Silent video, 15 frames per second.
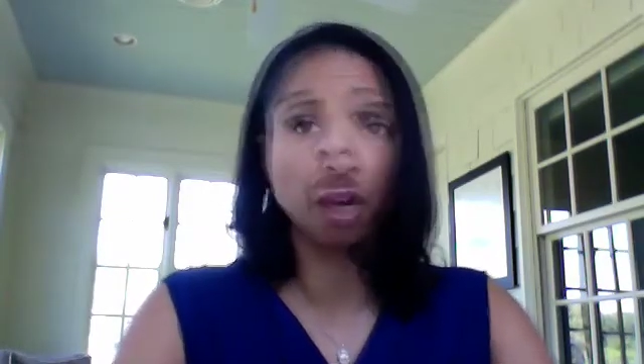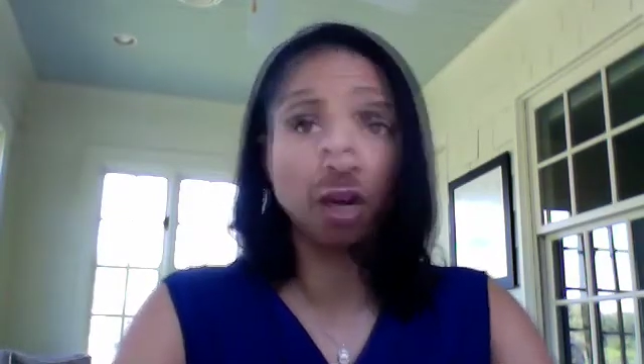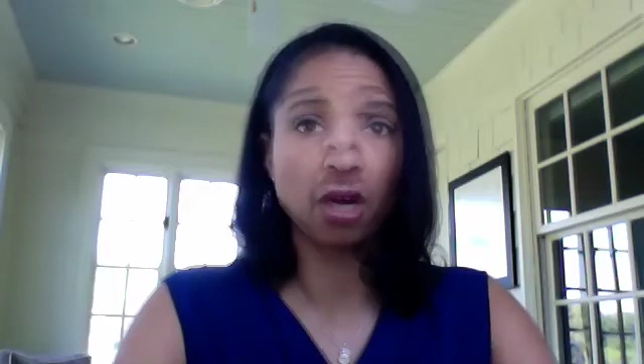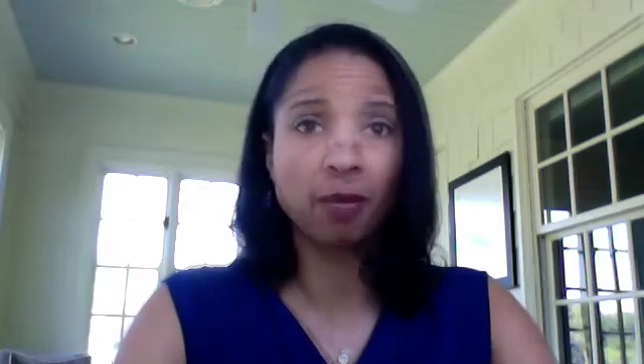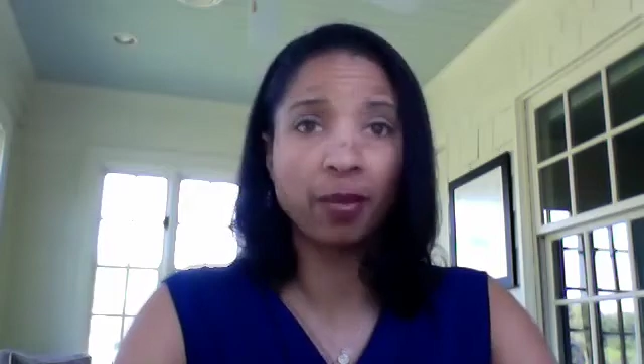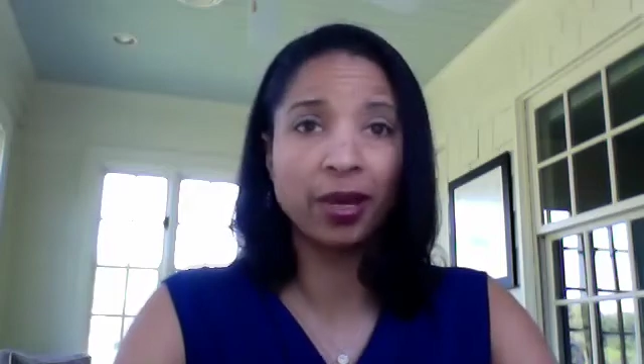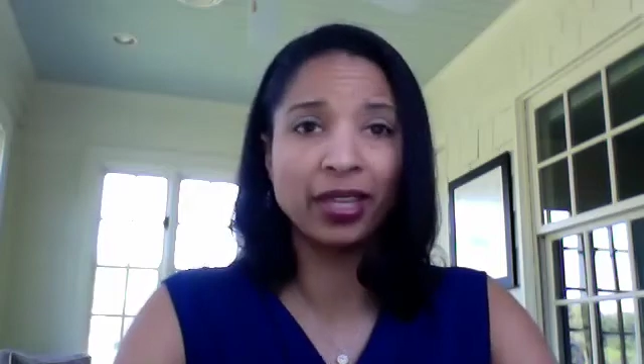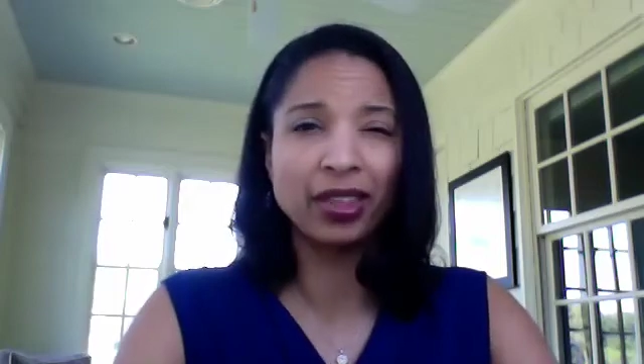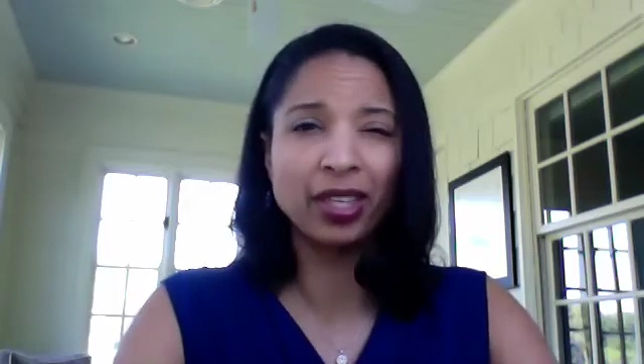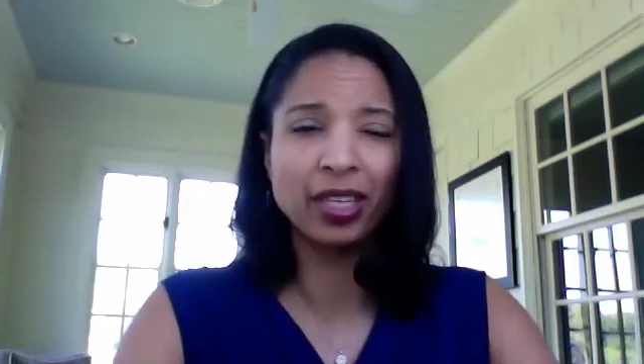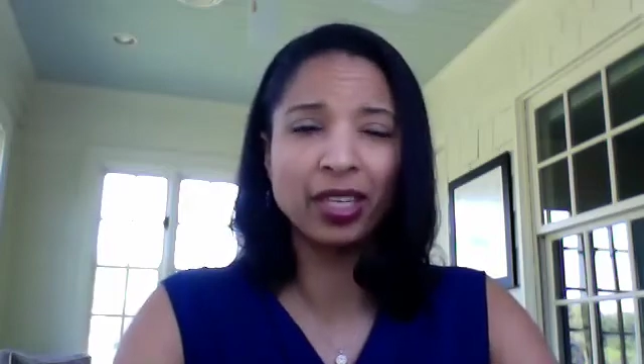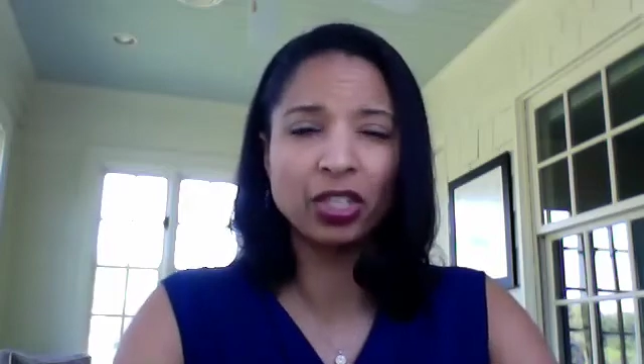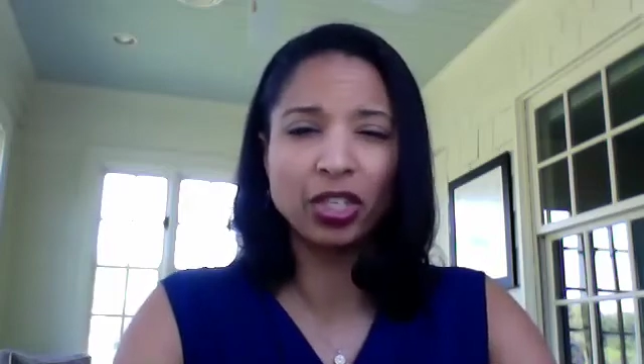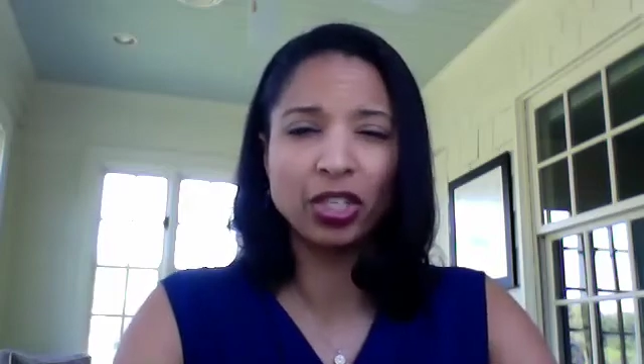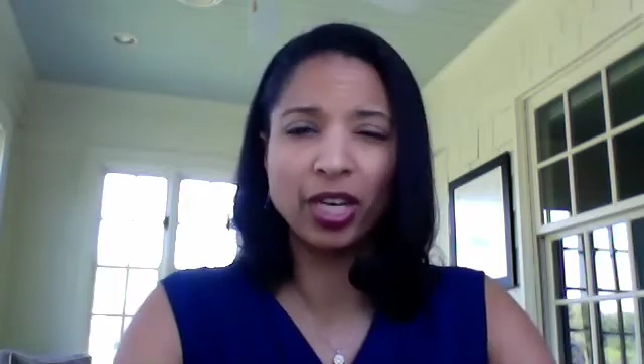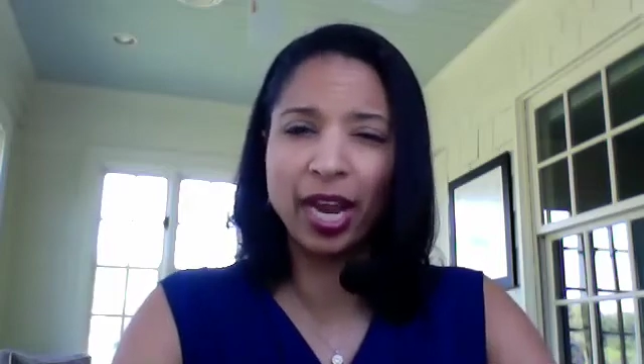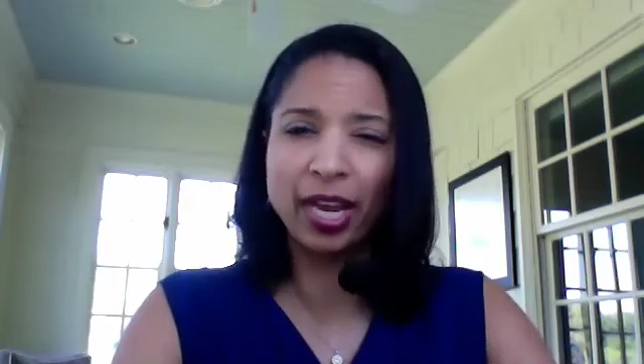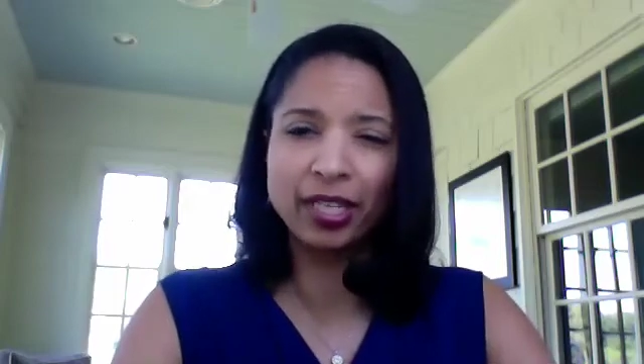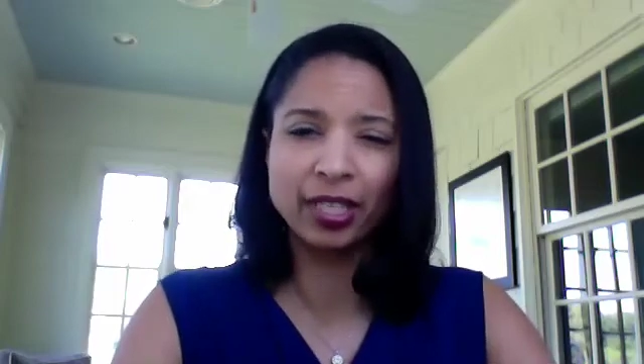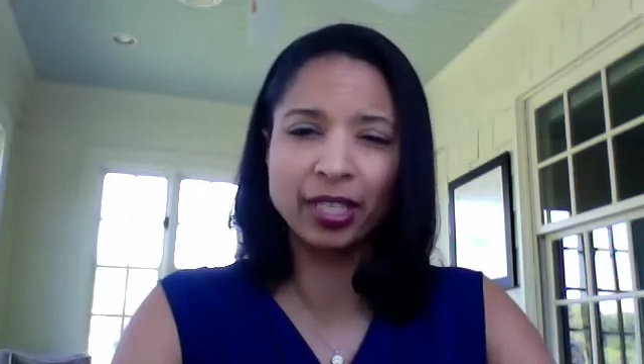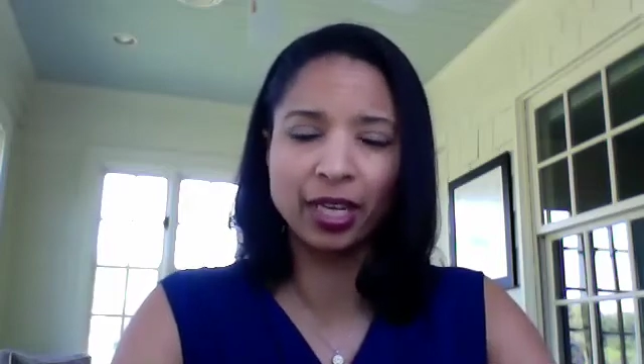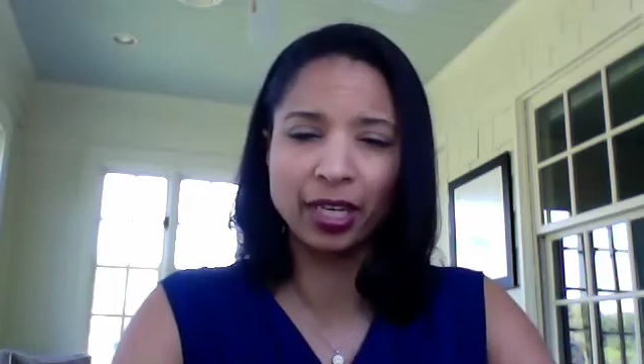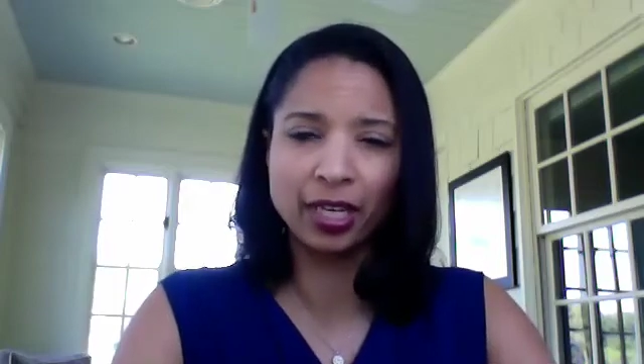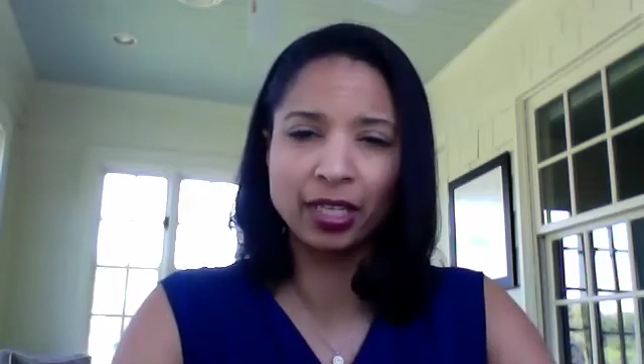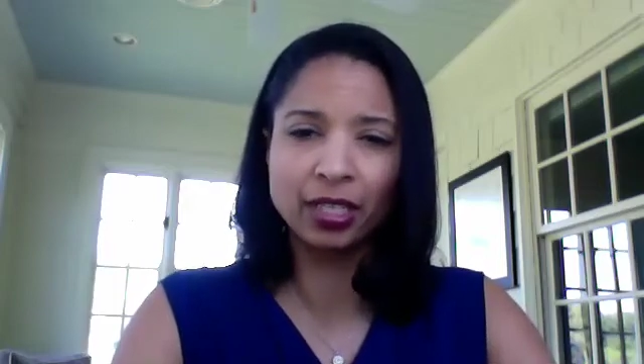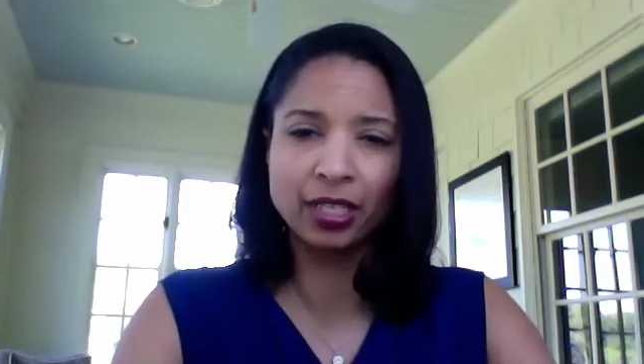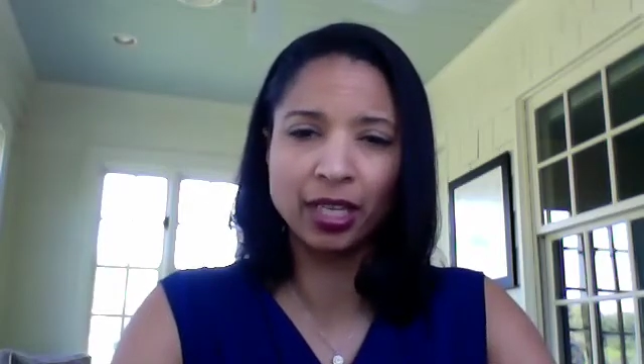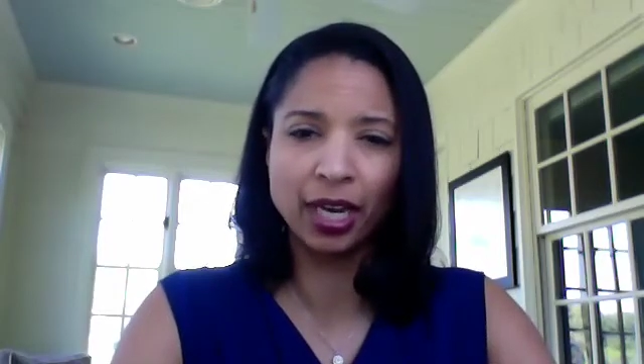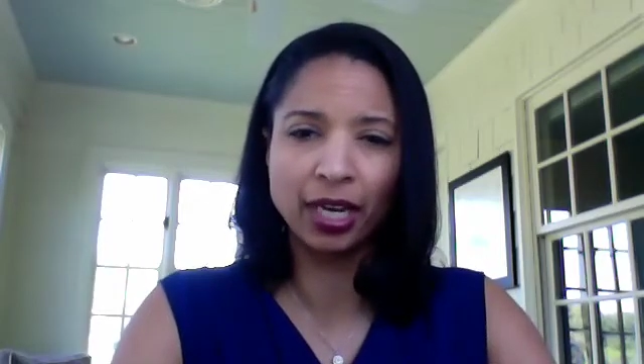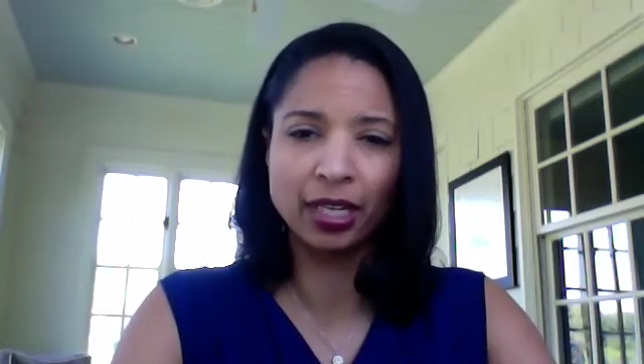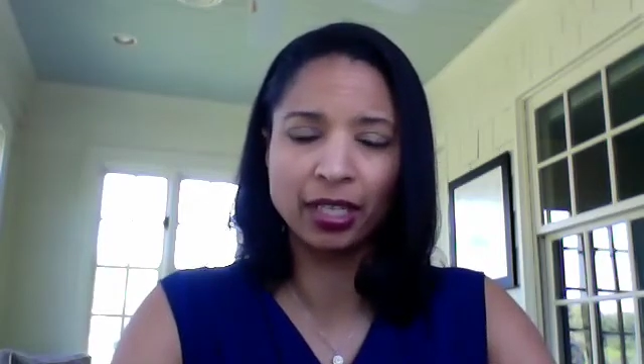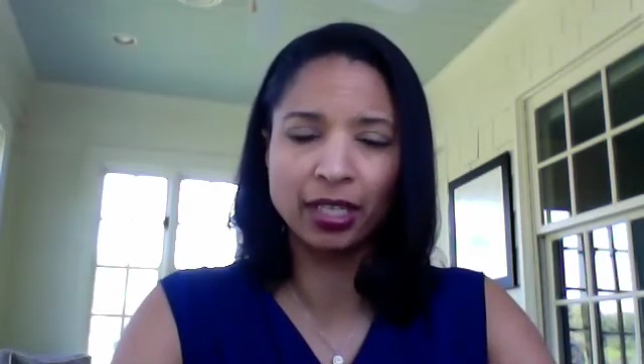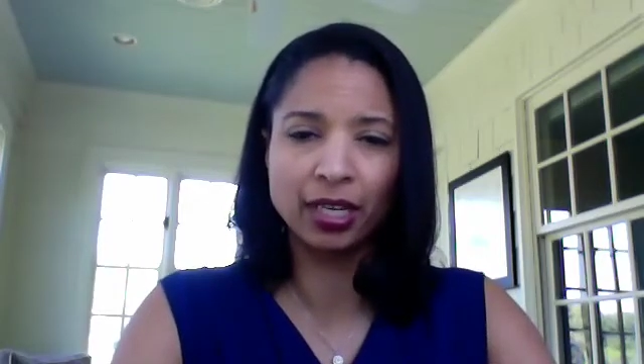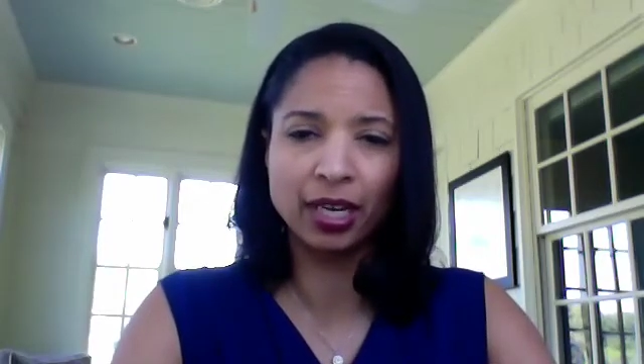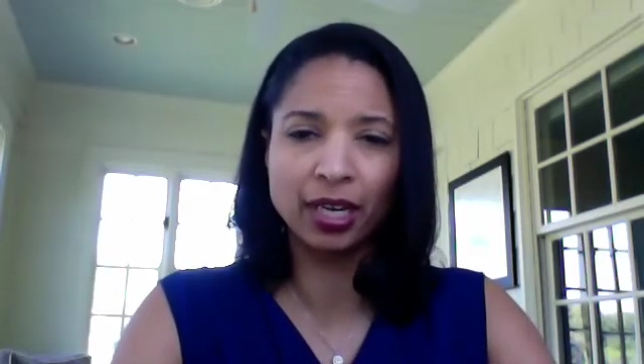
I think she has that insight